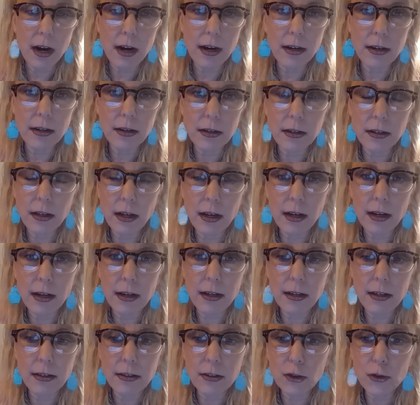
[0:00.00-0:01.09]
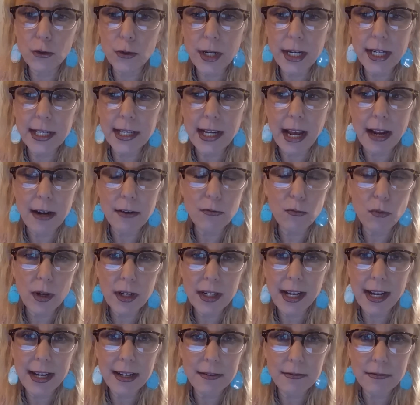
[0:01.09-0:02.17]
are uh, created out of
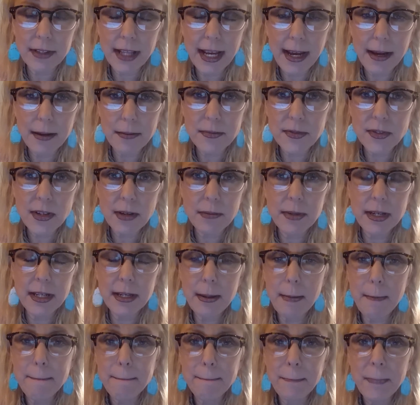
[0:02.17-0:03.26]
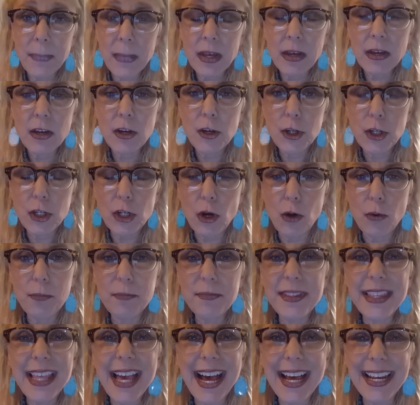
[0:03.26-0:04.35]
what kind of labs. I mean, you know,
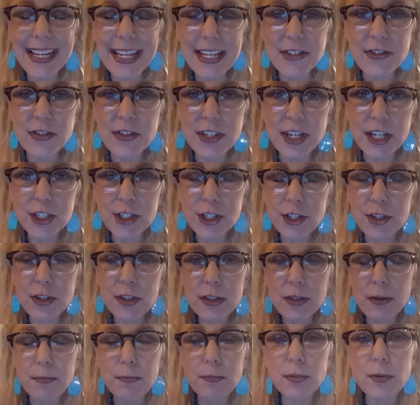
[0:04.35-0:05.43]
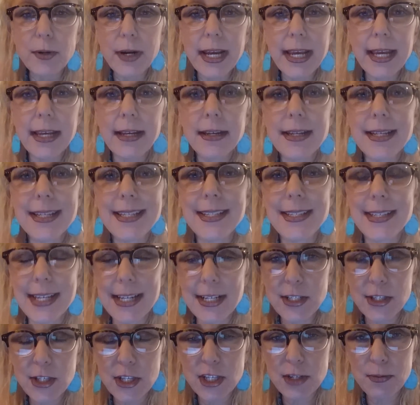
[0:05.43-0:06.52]
that is addiction. The brain
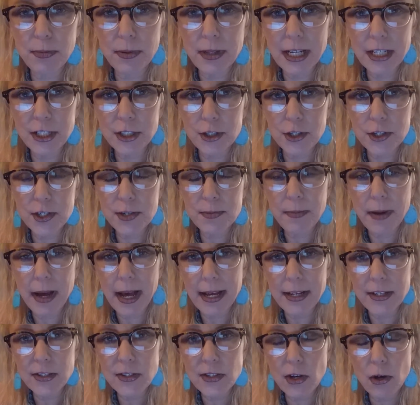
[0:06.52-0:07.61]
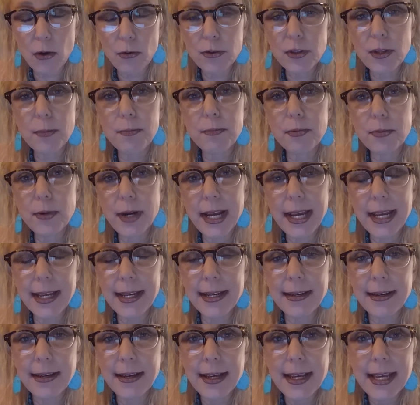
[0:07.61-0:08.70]
seeks this pleasure spot. So the
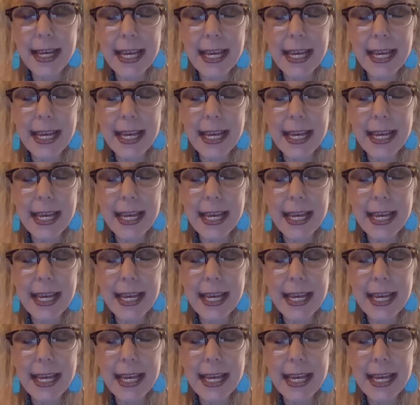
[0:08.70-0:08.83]
brain